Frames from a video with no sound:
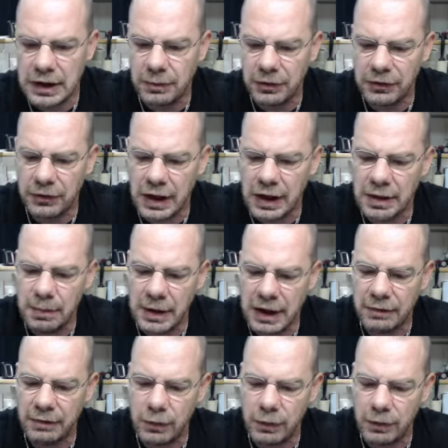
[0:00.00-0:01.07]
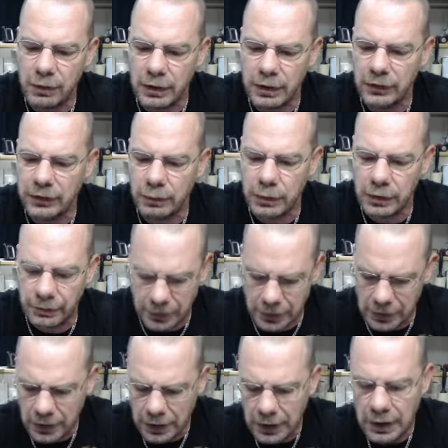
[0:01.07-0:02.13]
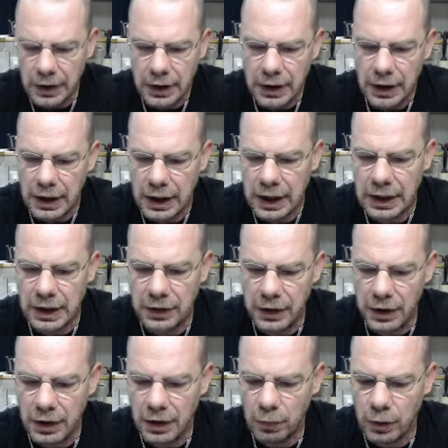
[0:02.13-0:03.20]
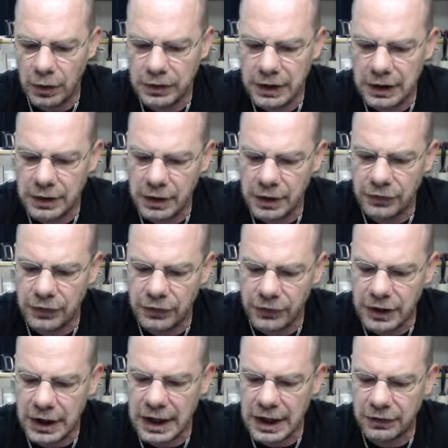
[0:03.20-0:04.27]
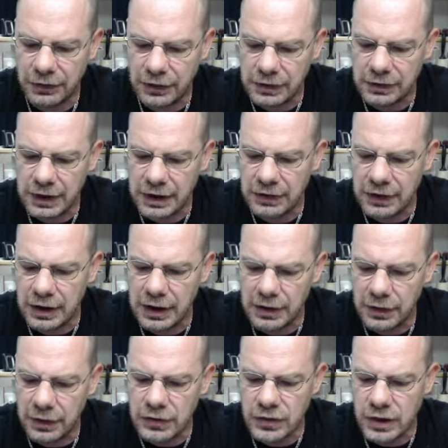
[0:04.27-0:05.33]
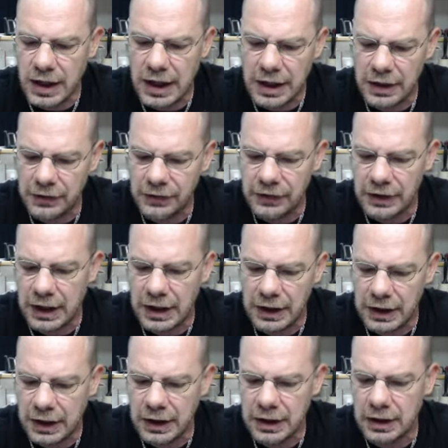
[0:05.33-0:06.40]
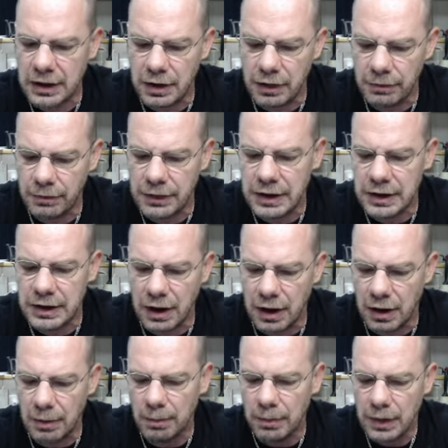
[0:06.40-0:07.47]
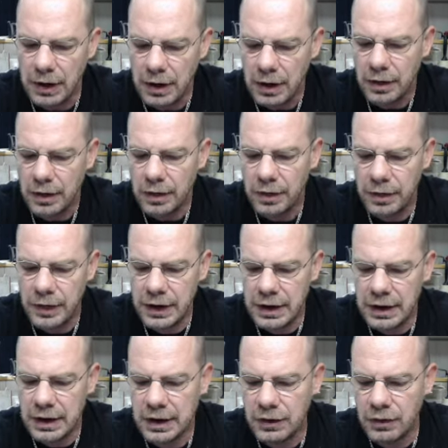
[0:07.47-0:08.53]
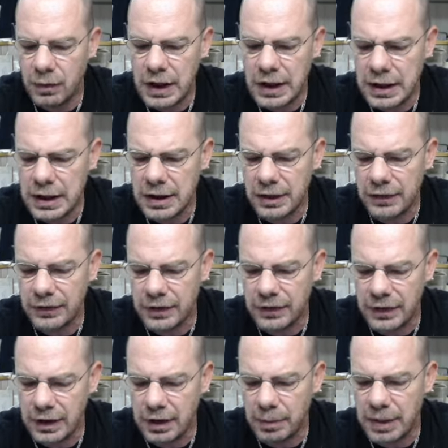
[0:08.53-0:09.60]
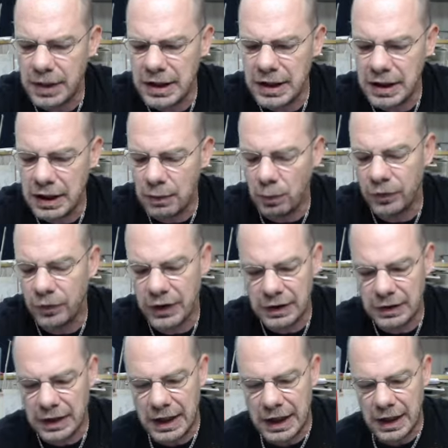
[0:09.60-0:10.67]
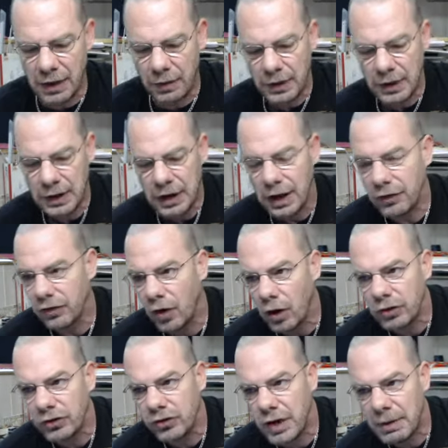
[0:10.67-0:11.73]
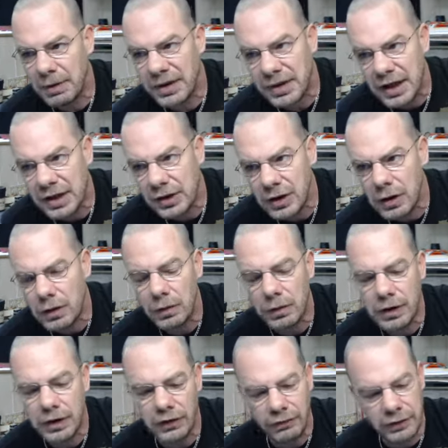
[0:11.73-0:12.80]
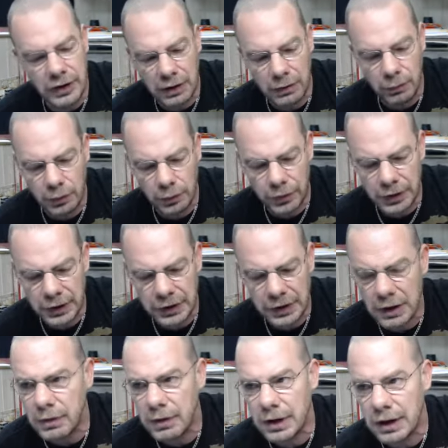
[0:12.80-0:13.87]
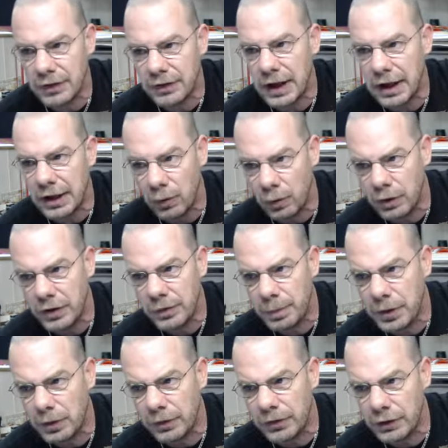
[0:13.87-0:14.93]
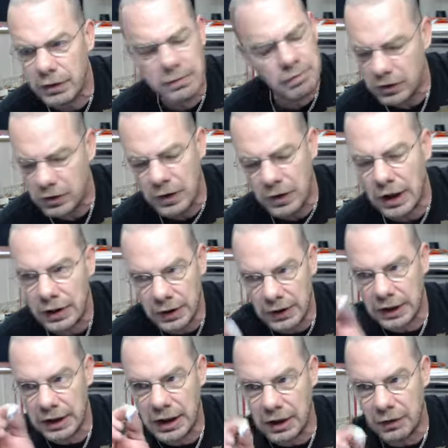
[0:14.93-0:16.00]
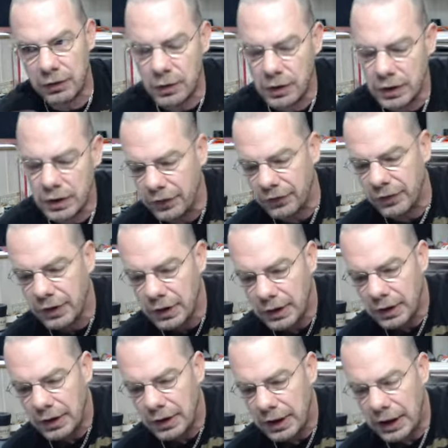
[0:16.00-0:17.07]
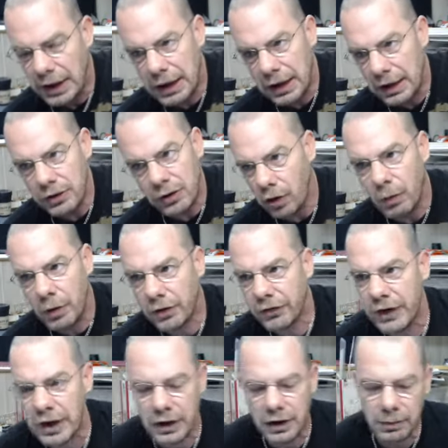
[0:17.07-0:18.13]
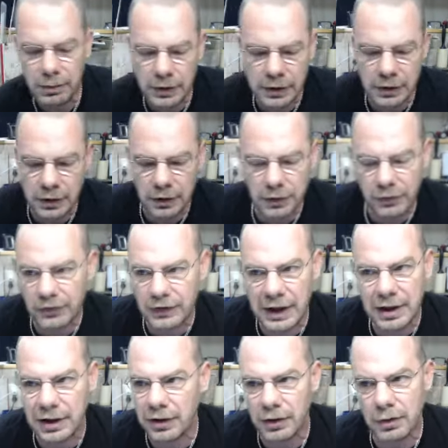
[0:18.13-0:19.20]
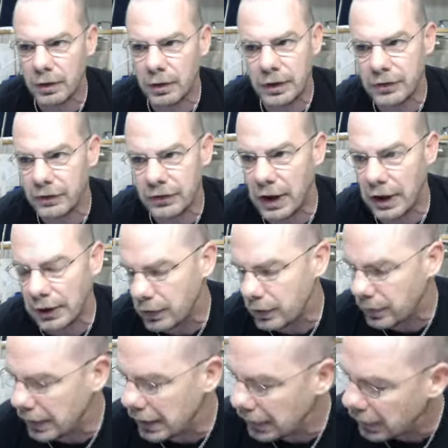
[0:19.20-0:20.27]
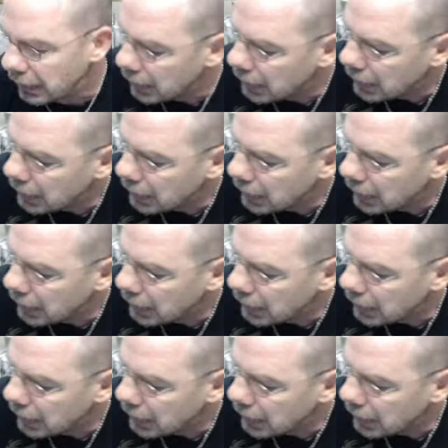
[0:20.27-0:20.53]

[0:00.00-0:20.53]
I'm just sliding it back and forth across the roof there. And uh, what that does is it actually takes any of the dryness and any of the um, the graininess that's in the paint, it will take that out. As long as you have a thin coat on this. If you got a real thick coat and it's got an orange peel to it, you're not going to get it out doing this. And you don't want to sand it because sanding acrylics is not a good thing.